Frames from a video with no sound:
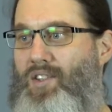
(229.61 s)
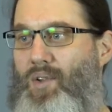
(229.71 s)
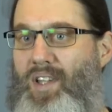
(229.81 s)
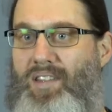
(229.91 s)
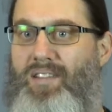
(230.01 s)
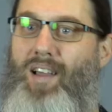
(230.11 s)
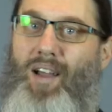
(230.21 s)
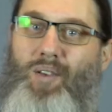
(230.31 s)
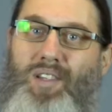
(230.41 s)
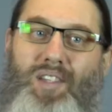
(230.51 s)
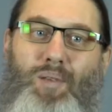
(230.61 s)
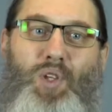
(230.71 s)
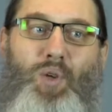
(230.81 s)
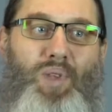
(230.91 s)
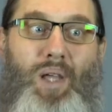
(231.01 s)
So this is not only something
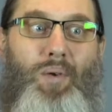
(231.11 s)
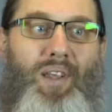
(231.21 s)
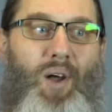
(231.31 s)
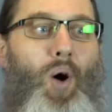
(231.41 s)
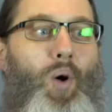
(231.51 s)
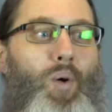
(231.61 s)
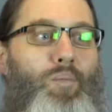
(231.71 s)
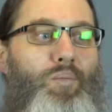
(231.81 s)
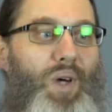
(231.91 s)
you can play with at home,